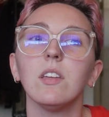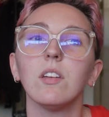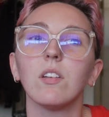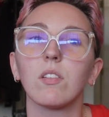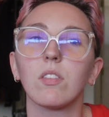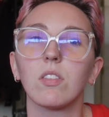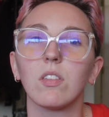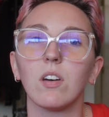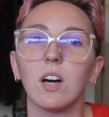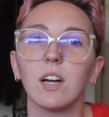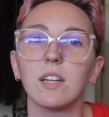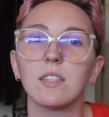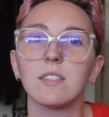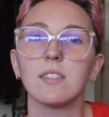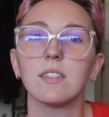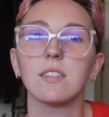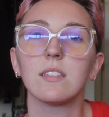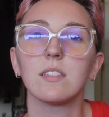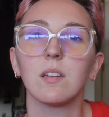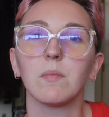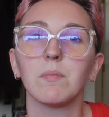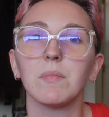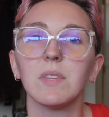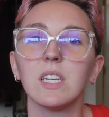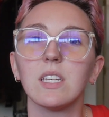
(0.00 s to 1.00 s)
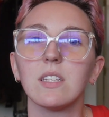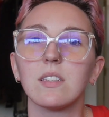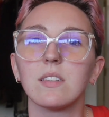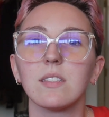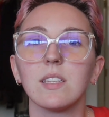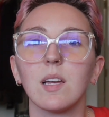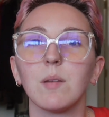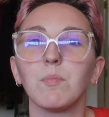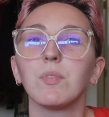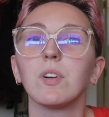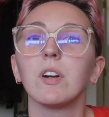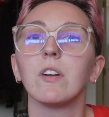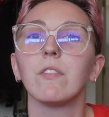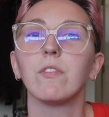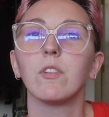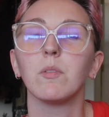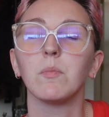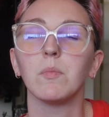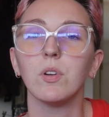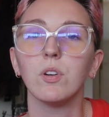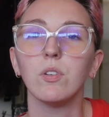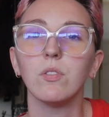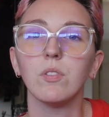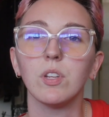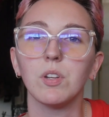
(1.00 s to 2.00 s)
your thoughts as something separate from
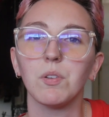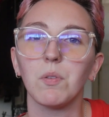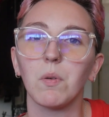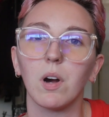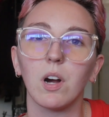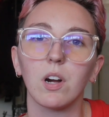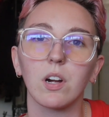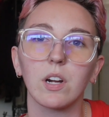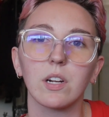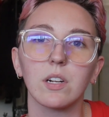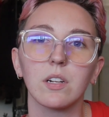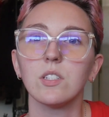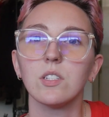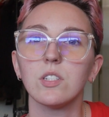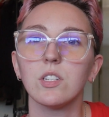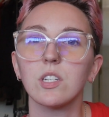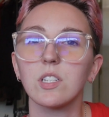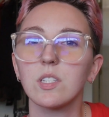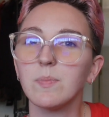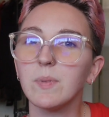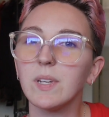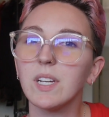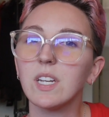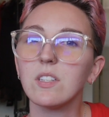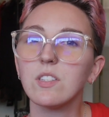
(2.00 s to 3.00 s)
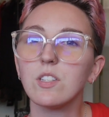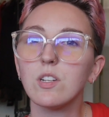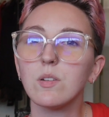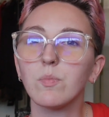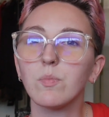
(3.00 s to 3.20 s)
who you are. Just because your